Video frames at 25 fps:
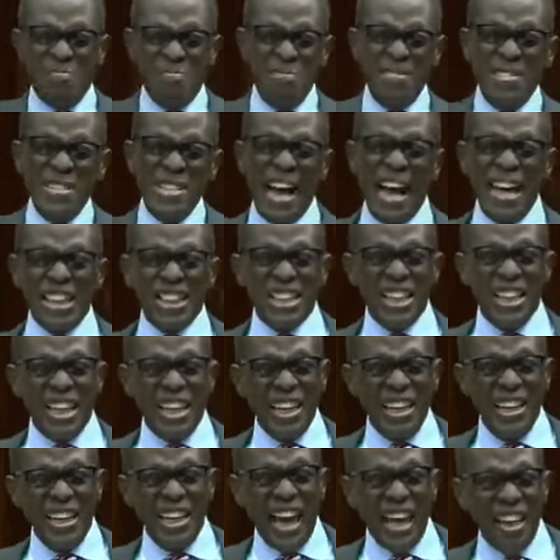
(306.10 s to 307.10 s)
larger
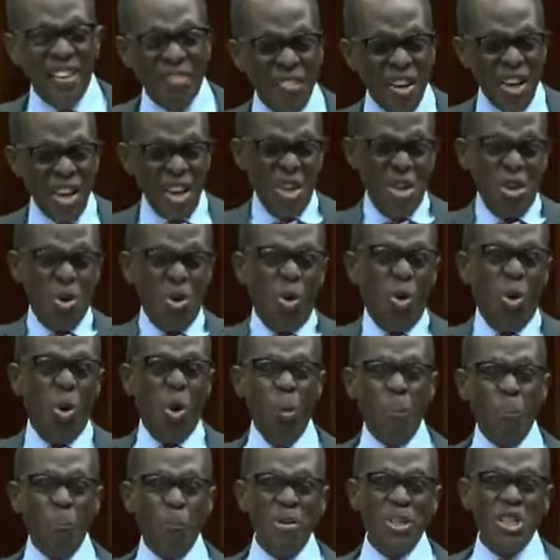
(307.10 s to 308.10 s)
than life. He
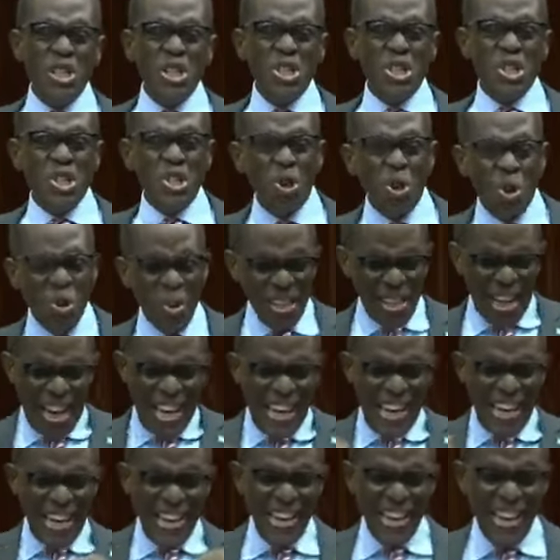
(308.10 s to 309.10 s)
opened his shoulder.
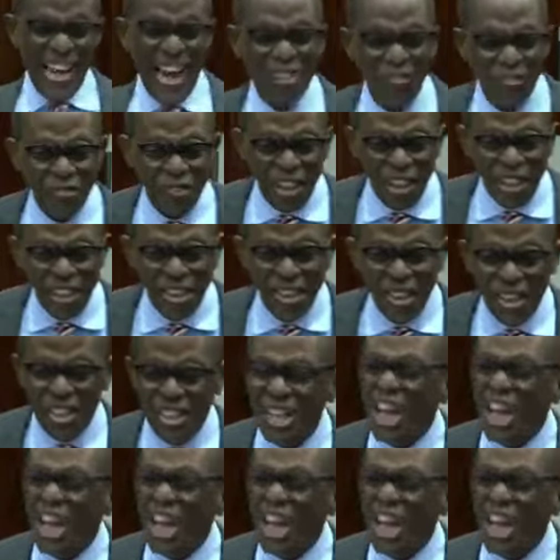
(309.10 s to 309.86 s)
He laughed at us.